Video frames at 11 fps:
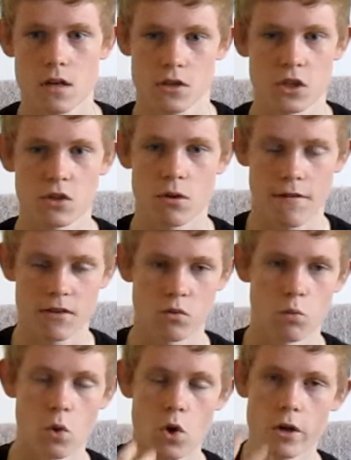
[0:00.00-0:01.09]
so you sort of have to
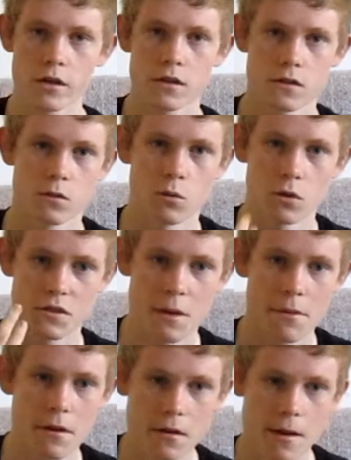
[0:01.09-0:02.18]
work towards
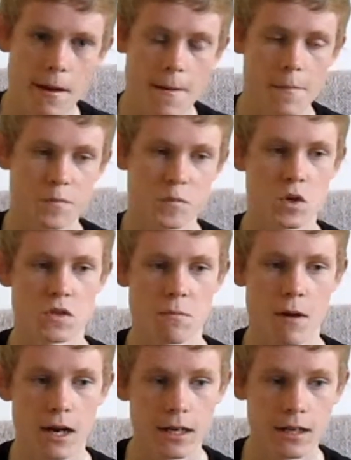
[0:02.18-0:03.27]
something. Because
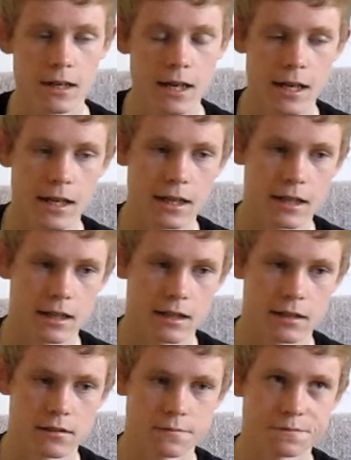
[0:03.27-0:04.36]
money
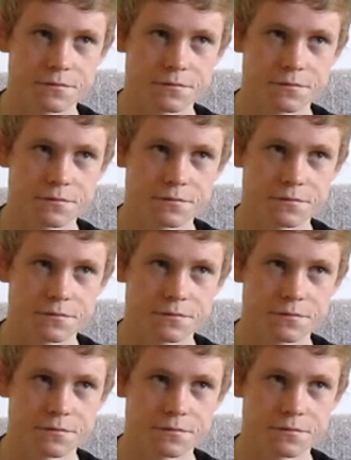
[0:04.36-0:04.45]
in